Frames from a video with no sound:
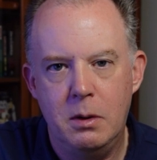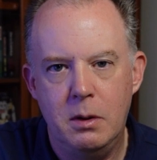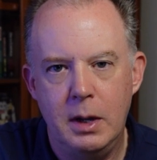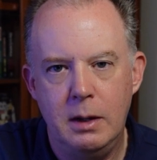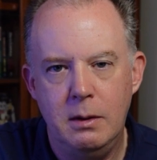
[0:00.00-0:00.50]

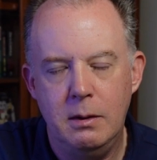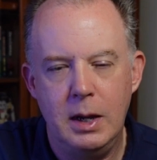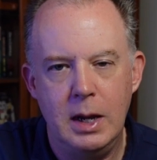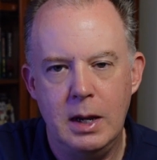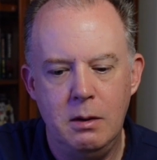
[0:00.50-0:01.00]

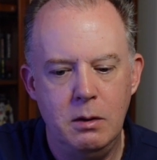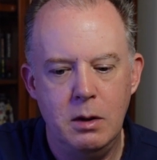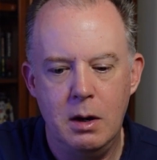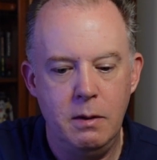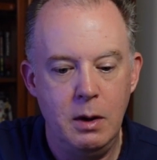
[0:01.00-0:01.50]
and
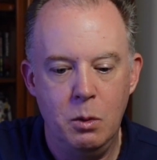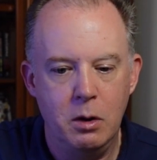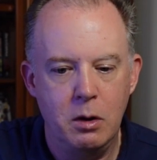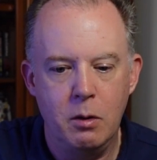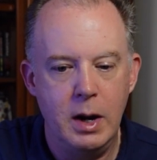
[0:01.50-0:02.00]
they
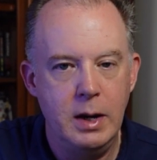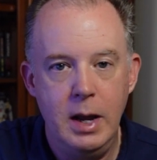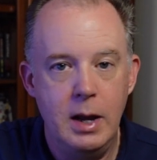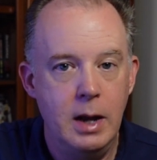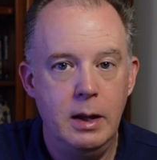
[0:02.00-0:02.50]
work great.
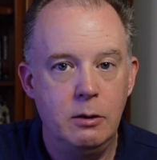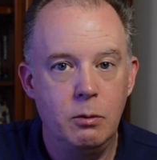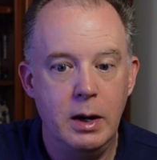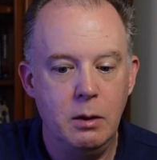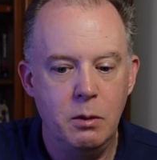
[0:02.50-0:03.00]
I liked
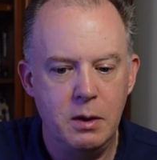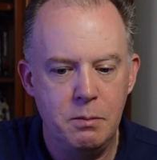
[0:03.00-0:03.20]
writing with it.